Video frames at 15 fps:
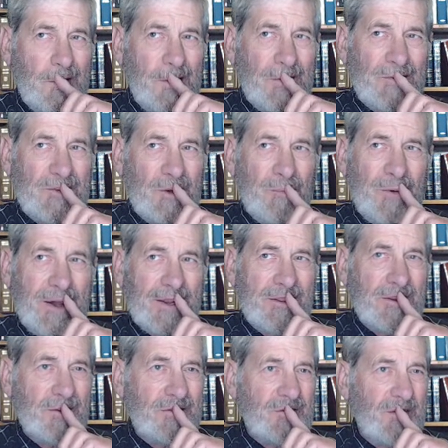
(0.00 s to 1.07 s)
somebody
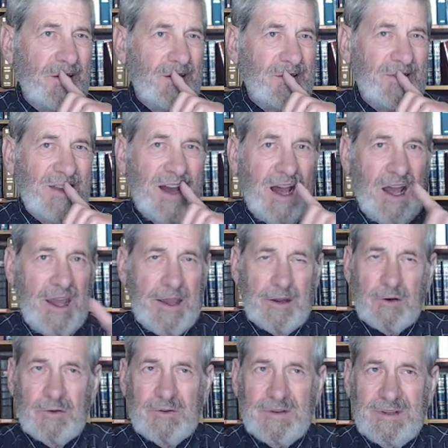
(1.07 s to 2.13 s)
that's
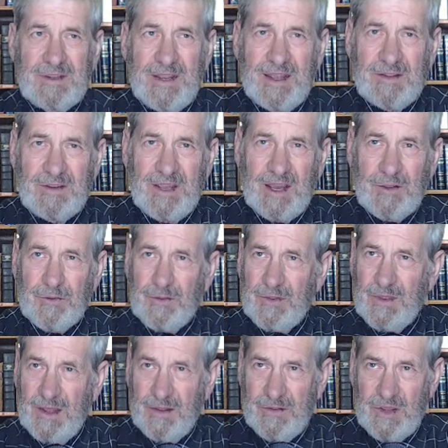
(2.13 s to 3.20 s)
dying, death,
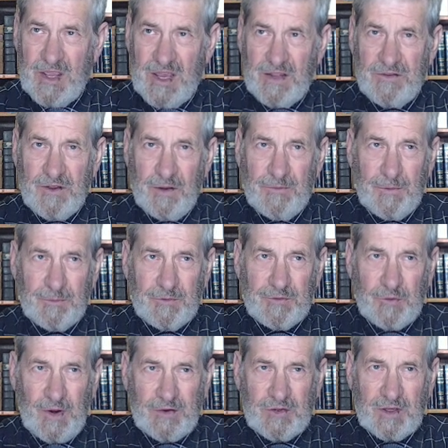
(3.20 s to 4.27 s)
the end of them,
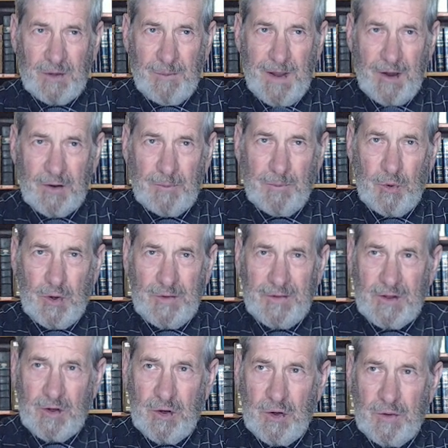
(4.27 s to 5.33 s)
stretching them out upon
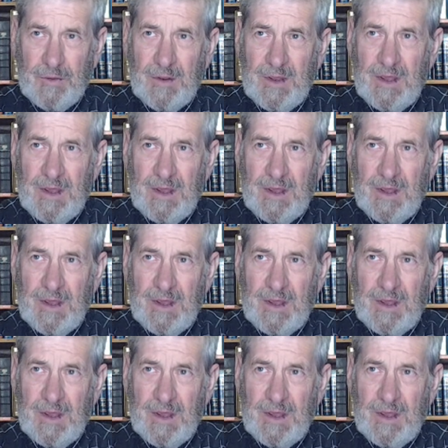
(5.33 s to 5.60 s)
the earth.